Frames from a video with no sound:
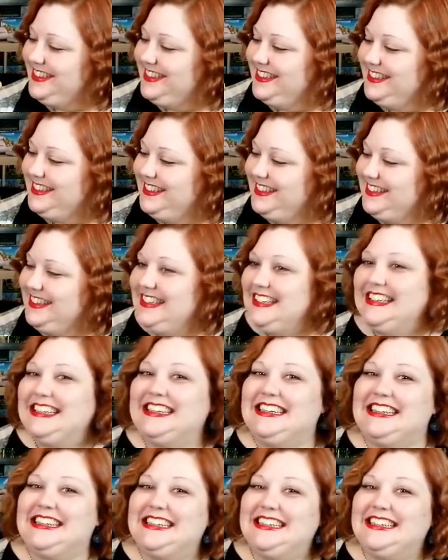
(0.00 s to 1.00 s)

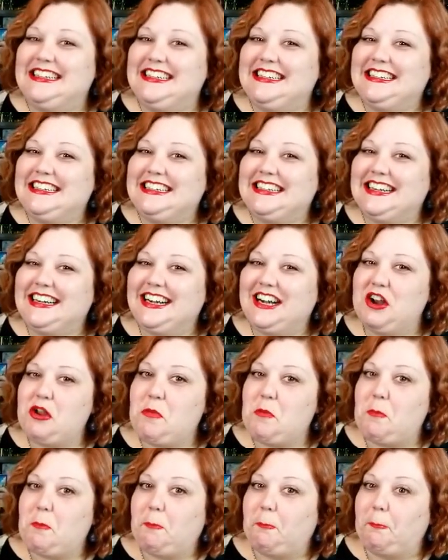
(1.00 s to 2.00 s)

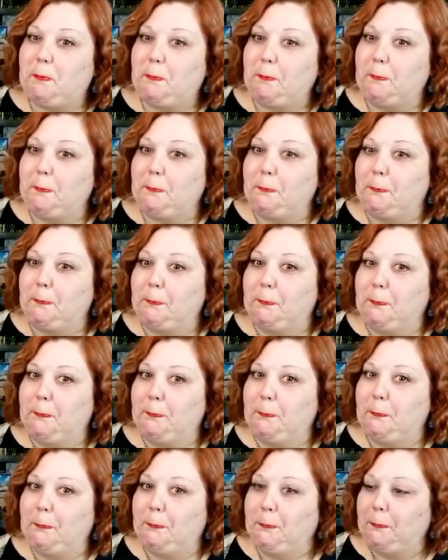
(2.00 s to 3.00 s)

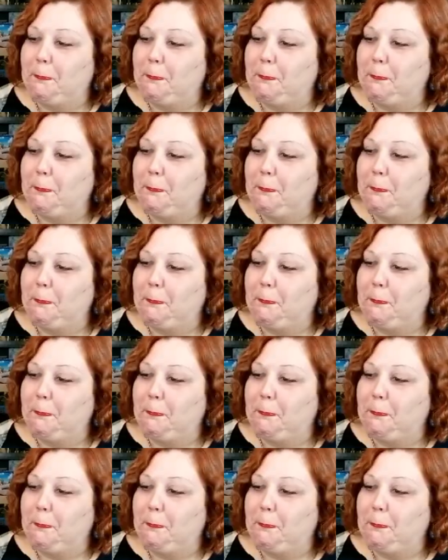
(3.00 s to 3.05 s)
The person shown says nothing.